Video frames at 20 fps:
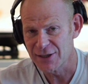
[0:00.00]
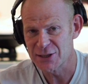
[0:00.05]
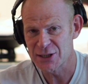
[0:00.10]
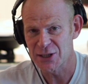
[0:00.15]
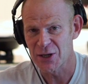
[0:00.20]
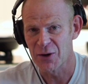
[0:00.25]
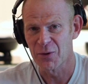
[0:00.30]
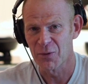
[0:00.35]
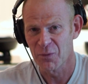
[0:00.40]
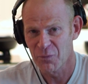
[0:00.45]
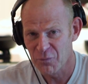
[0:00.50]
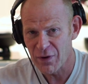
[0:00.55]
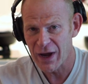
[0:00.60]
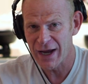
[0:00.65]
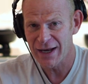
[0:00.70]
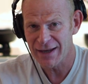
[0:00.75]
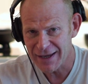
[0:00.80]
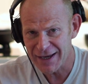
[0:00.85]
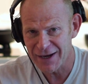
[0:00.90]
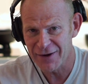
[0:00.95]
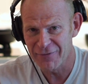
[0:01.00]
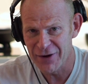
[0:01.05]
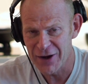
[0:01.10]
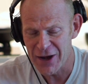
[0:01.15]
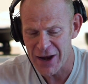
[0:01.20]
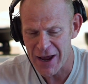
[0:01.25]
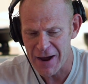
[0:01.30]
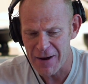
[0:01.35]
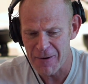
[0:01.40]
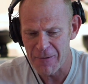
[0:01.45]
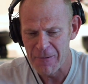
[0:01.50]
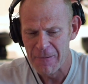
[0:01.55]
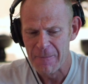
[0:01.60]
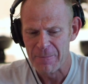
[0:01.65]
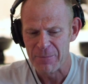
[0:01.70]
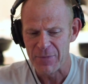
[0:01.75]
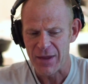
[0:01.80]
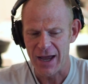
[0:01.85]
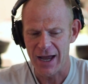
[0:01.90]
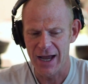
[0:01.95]
so right here and now,
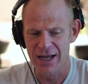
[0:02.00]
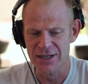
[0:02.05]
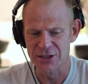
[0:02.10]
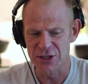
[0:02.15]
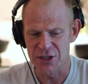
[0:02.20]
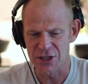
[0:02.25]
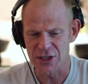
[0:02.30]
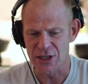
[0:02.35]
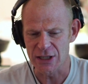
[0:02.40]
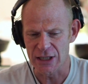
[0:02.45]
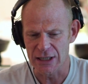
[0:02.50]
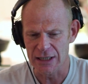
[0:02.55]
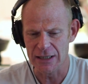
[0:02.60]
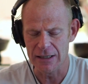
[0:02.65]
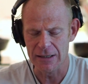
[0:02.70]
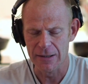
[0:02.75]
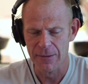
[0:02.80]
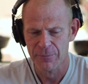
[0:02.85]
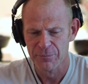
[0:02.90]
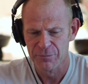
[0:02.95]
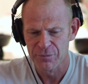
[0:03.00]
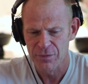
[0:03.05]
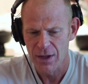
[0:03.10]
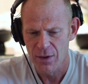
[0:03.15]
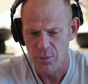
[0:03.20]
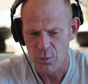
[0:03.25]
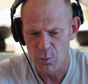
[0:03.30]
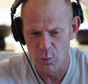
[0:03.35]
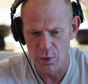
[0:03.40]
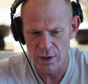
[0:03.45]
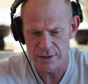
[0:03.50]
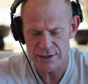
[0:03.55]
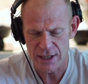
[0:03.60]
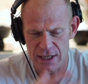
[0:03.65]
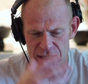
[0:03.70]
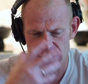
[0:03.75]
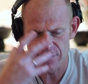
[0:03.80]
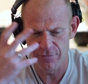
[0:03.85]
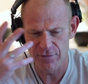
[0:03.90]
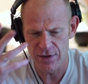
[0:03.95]
and to see what
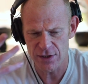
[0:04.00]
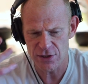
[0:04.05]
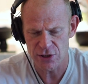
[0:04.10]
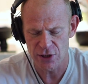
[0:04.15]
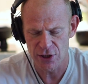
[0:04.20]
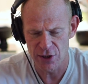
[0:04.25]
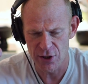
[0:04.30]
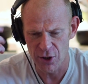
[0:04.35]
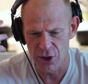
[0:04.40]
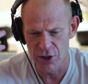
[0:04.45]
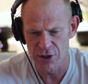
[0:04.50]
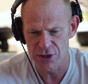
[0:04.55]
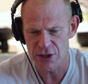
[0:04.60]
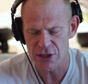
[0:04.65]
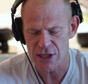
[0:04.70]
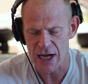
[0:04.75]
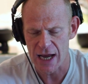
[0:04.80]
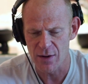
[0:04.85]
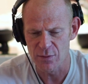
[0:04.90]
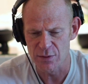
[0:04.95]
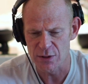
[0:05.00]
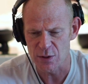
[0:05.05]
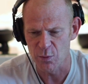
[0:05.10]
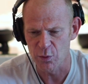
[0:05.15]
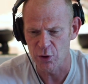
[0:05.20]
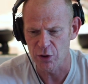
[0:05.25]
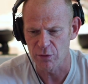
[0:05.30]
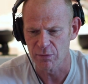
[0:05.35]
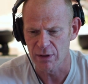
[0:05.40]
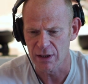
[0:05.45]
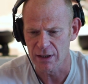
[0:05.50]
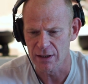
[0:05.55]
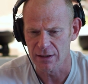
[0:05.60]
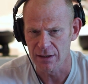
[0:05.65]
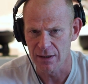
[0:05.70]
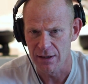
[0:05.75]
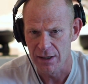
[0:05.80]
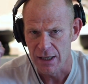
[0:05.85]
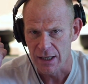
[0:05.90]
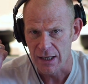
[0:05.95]
his vision on sound would
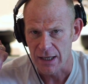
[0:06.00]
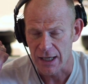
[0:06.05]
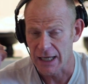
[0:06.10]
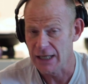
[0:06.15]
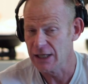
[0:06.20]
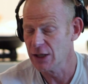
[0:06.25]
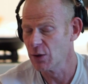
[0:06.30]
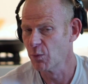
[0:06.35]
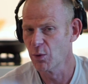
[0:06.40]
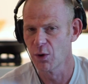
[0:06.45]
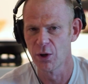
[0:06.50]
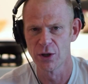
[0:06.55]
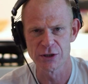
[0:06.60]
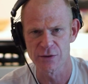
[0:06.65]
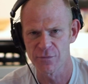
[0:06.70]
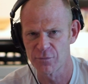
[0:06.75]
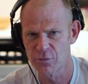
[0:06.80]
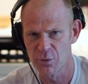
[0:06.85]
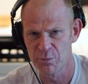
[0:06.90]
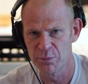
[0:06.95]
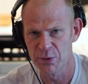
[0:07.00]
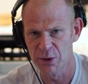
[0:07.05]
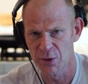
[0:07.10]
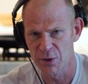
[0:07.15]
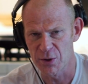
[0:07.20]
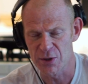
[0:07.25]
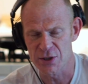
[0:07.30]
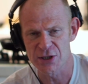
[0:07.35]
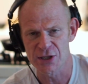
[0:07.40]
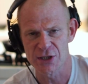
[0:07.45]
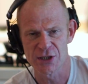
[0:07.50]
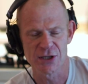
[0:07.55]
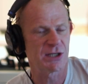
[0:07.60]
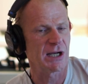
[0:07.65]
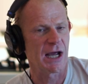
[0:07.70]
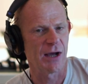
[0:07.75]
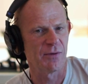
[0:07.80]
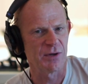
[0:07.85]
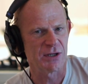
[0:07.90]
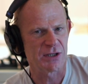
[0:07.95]
mean in the world of computers and
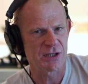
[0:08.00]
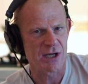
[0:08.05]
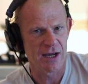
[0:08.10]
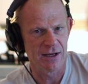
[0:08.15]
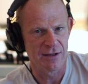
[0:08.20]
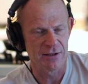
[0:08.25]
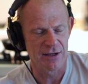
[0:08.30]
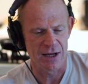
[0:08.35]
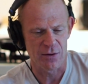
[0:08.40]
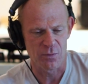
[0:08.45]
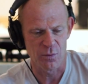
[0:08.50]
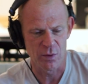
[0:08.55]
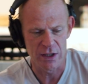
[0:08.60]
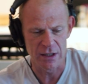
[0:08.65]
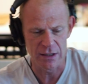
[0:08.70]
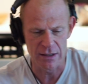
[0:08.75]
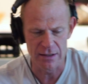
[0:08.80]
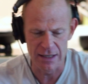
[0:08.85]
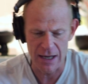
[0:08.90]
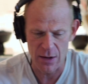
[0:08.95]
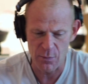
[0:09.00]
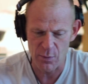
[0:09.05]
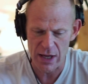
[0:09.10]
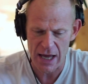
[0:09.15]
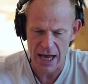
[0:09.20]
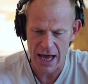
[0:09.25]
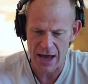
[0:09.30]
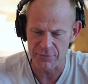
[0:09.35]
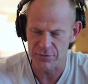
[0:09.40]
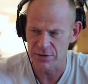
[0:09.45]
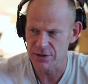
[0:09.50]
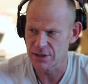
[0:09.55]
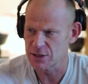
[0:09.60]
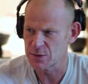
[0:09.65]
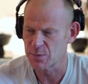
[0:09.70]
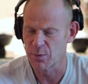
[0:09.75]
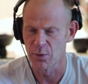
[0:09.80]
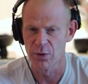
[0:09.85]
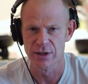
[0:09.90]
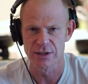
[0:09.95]
sound design that we have at
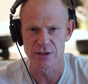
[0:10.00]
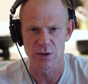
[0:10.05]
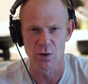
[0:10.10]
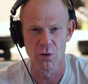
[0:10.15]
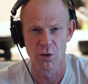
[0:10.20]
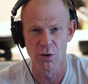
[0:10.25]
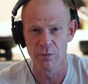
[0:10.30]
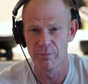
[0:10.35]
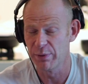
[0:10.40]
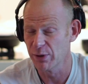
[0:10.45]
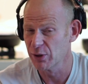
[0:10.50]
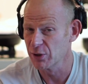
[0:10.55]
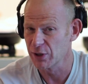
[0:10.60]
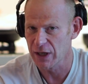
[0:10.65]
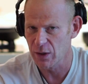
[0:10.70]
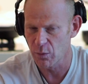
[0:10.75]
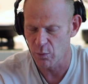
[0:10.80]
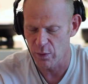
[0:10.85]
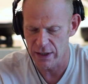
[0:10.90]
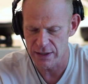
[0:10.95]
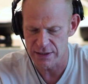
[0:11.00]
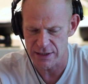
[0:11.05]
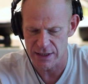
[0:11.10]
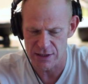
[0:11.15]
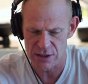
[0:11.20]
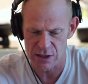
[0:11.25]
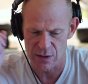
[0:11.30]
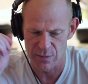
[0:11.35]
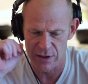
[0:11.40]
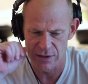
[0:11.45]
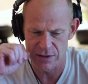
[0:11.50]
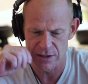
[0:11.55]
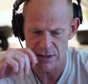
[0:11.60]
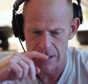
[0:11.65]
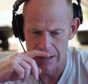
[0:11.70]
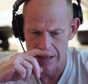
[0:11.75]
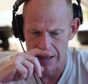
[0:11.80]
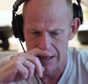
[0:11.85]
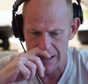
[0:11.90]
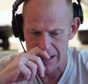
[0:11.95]
this point, or building weird instruments.
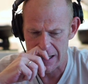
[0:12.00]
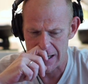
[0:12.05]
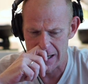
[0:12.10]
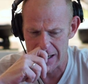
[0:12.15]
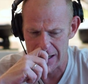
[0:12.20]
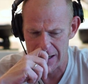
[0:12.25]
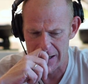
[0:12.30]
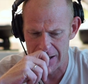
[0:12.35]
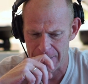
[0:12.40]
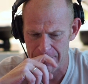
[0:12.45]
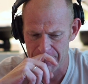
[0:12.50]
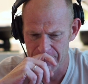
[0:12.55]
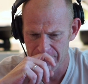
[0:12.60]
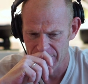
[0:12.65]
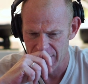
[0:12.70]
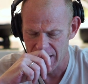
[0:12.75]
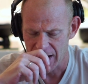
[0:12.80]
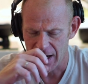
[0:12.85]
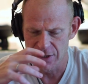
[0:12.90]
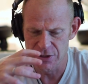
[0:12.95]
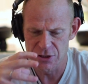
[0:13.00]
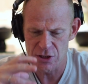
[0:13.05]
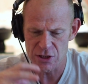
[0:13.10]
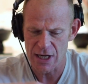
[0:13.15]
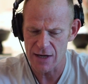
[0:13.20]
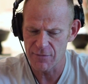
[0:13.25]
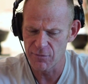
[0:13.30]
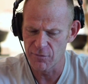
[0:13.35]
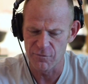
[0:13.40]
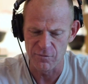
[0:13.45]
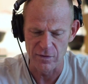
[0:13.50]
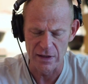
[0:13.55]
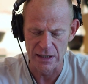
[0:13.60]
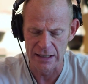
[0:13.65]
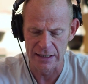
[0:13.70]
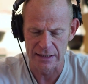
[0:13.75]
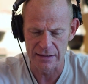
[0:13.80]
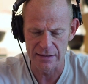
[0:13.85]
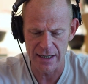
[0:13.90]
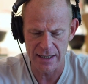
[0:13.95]
I just have a
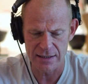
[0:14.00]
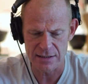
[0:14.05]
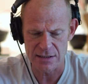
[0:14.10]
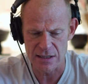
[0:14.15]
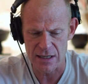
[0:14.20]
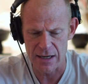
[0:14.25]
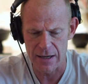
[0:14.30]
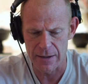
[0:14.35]
feeling that